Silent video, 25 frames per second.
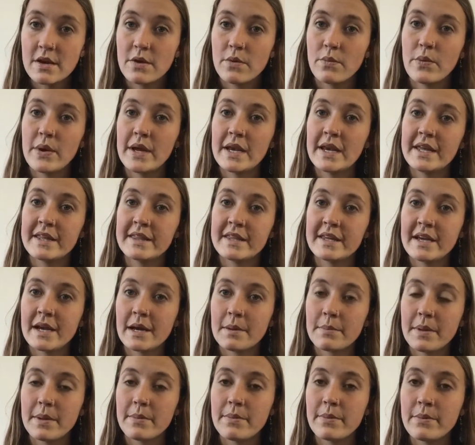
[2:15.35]
We let the
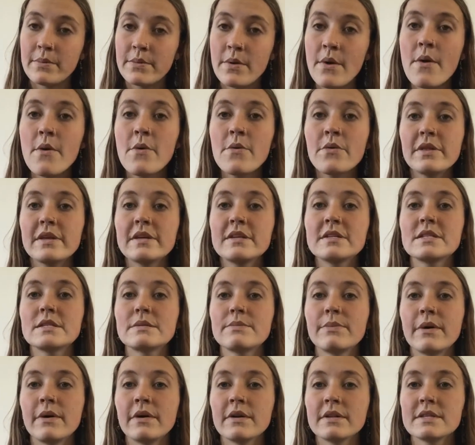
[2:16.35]
young people know these
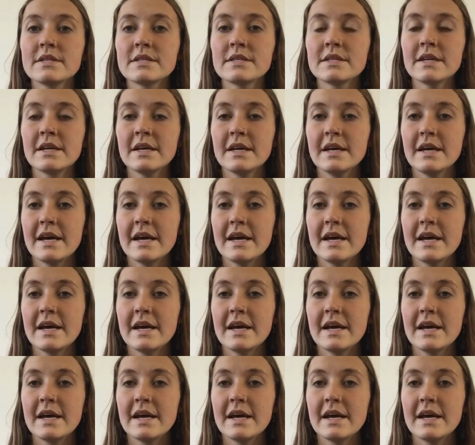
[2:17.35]
spots,